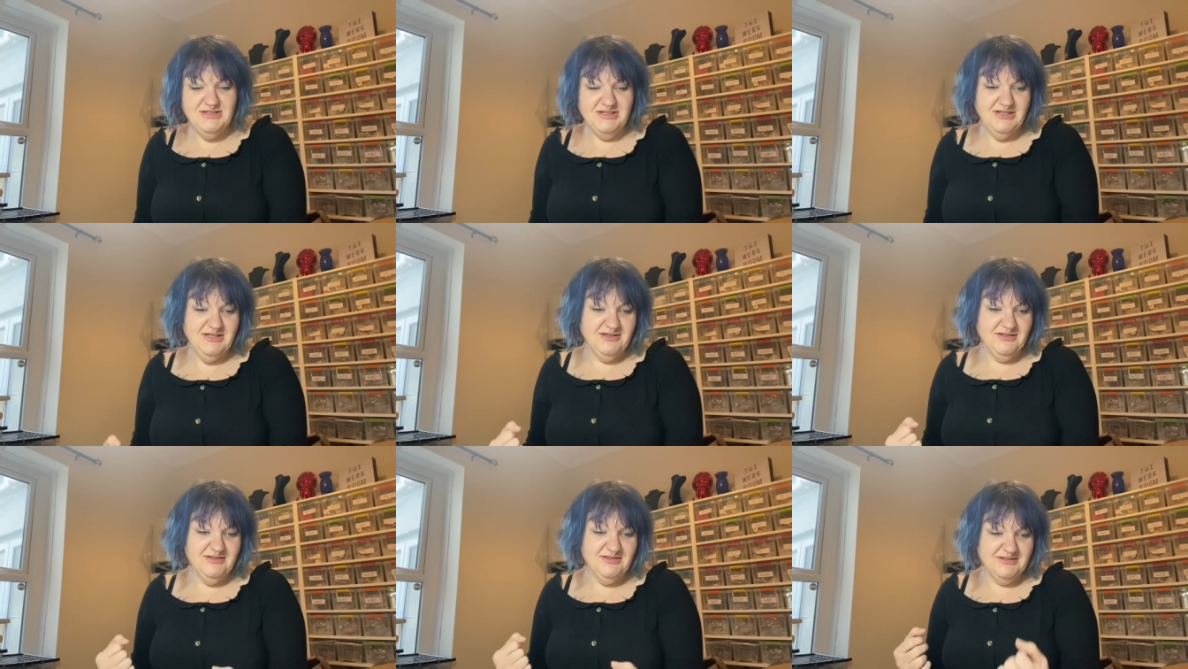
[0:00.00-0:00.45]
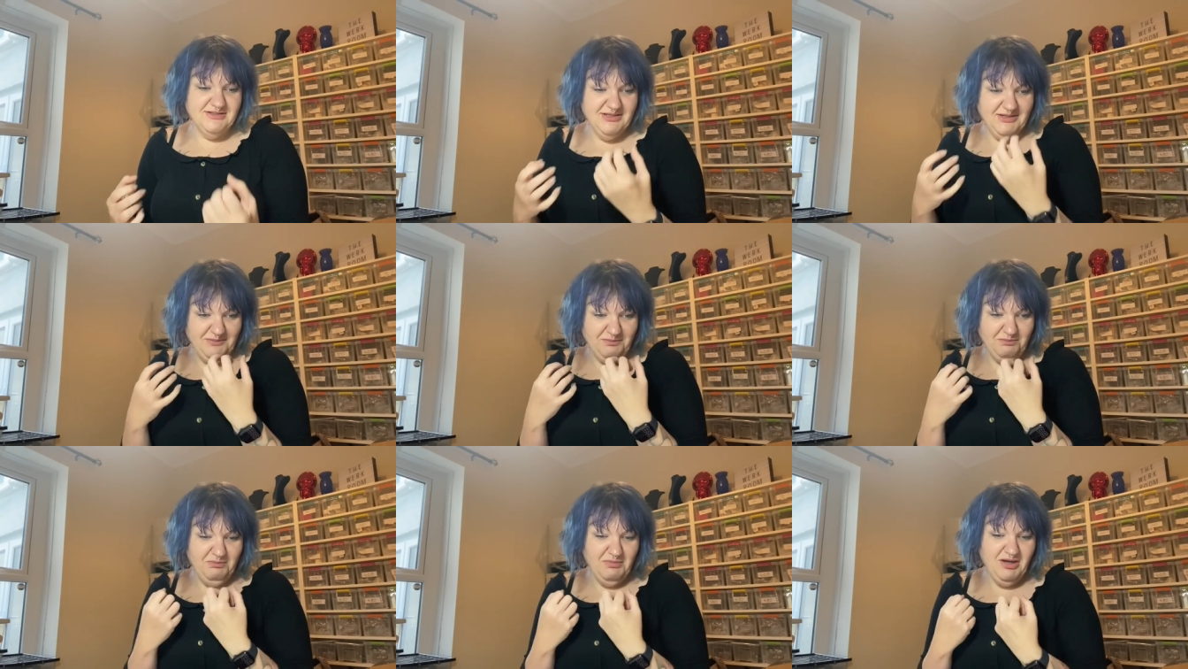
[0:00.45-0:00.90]
tears in
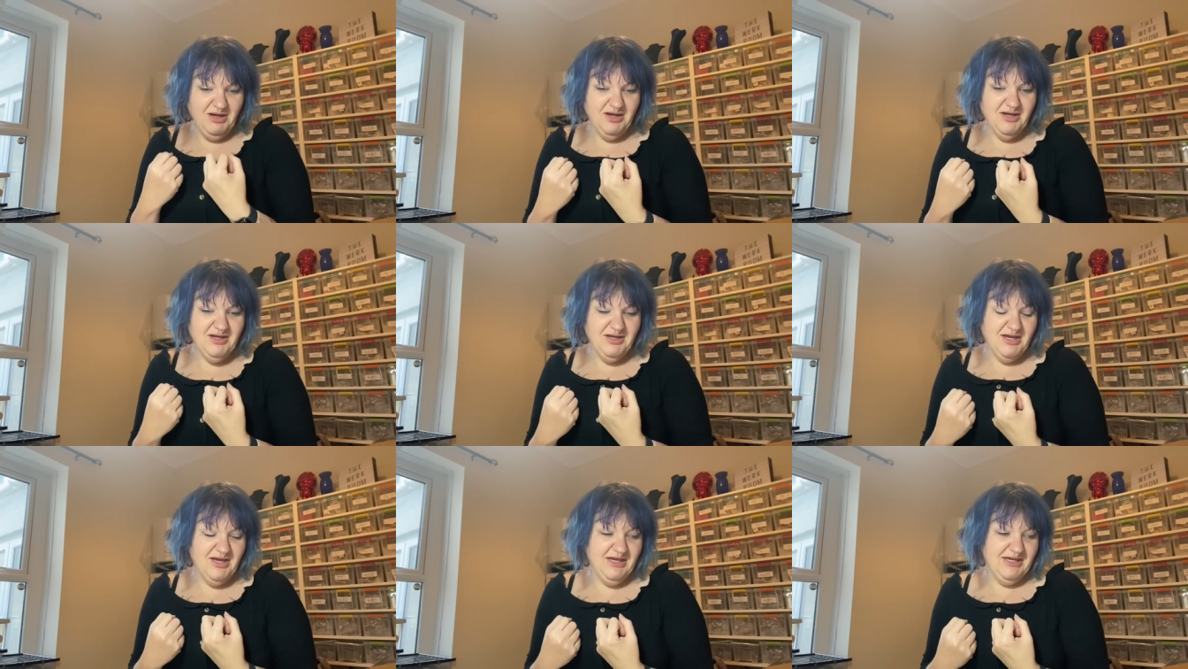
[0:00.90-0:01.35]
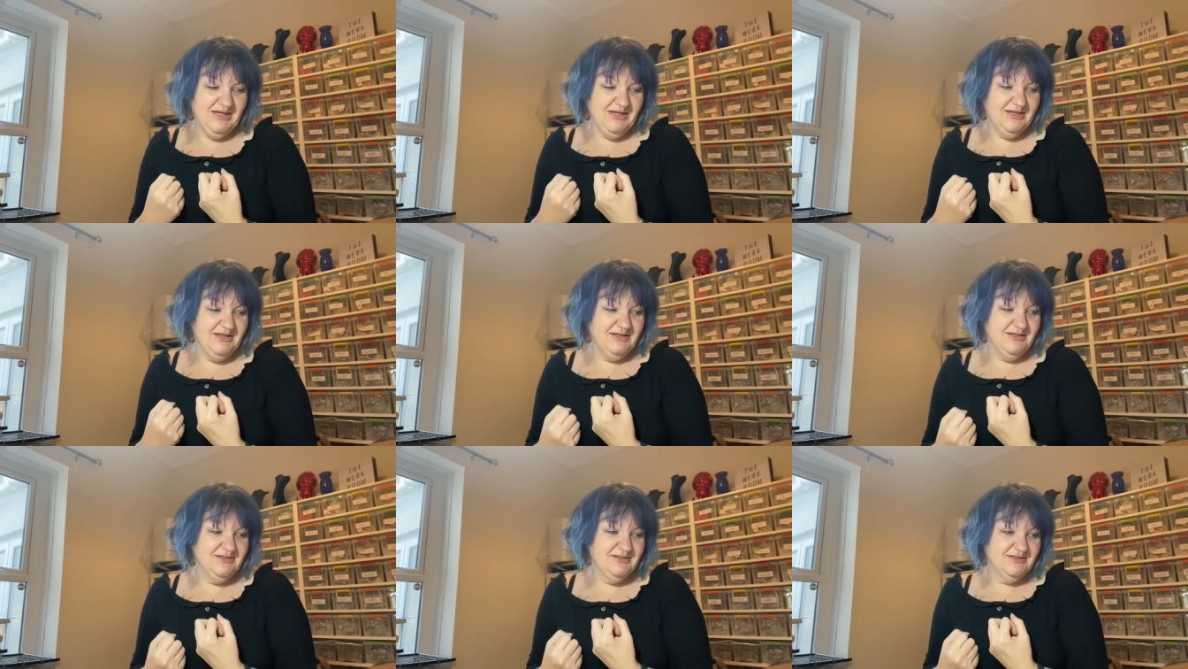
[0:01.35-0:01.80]
my
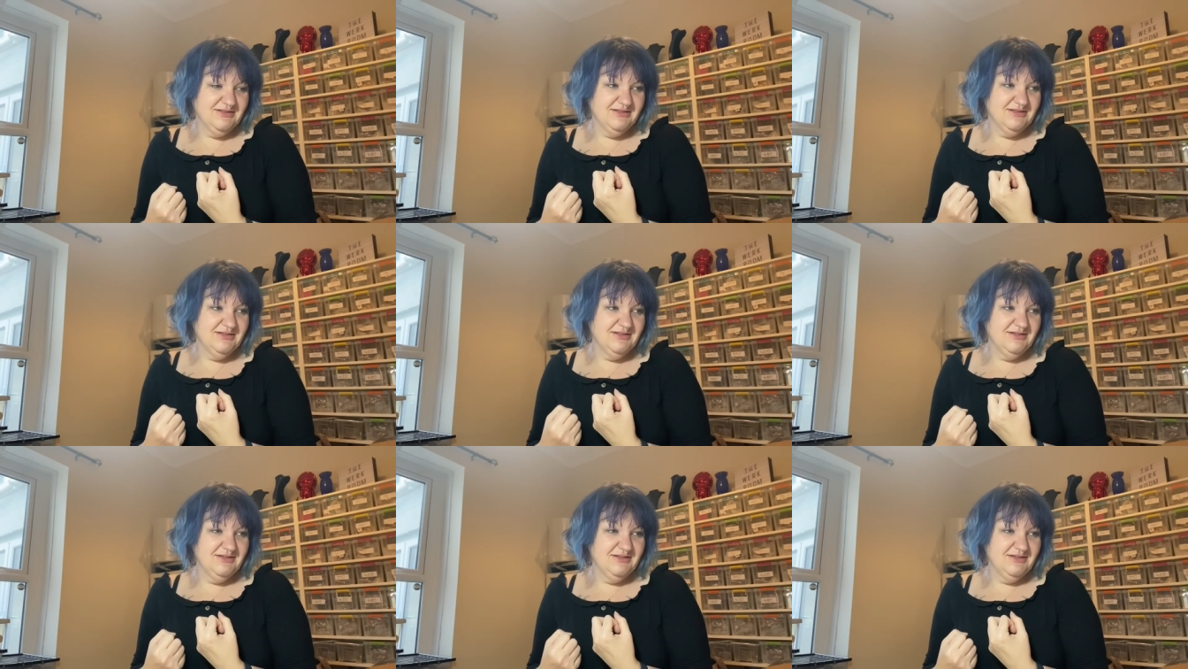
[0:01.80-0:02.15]
eyes,